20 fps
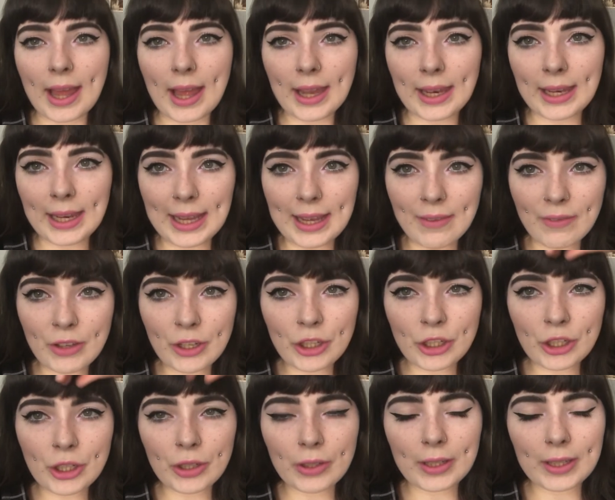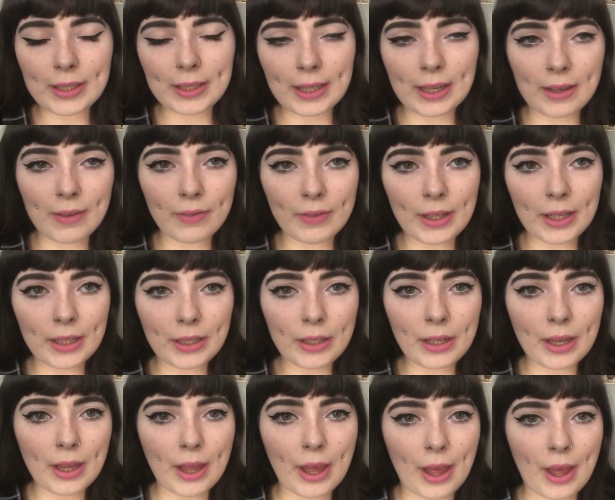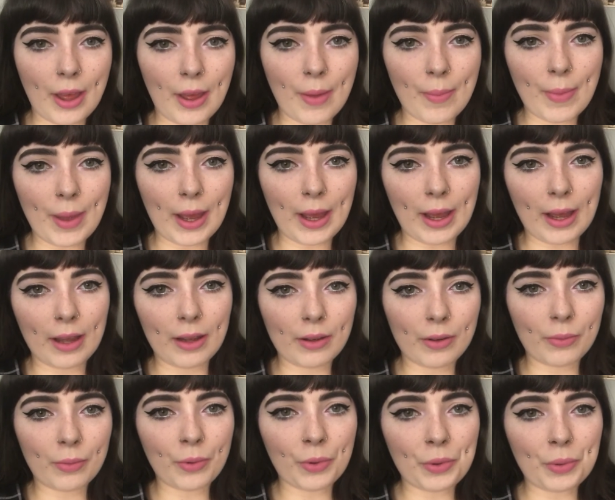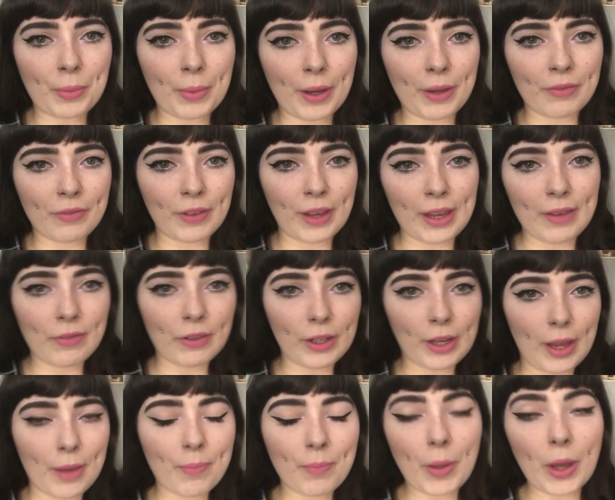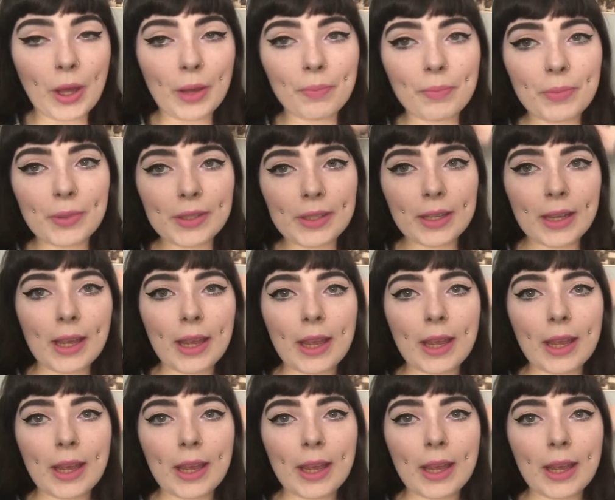leaving do this evening um, at one of my favourite like pubs.